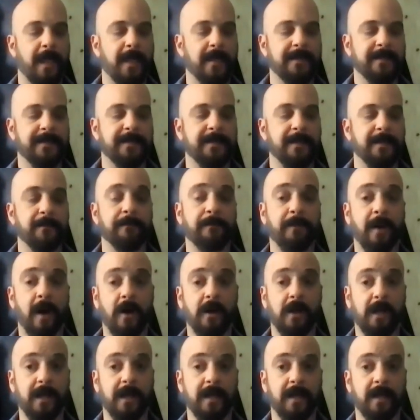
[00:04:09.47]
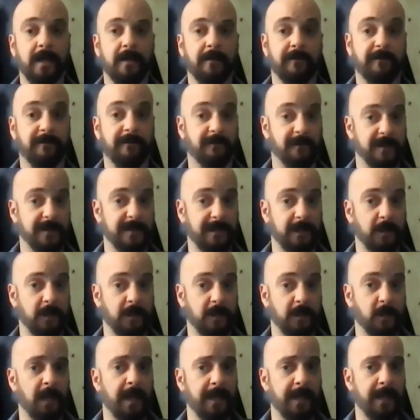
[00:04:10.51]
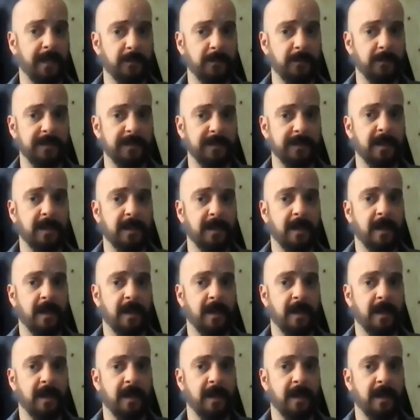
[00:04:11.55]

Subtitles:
symbolic physical items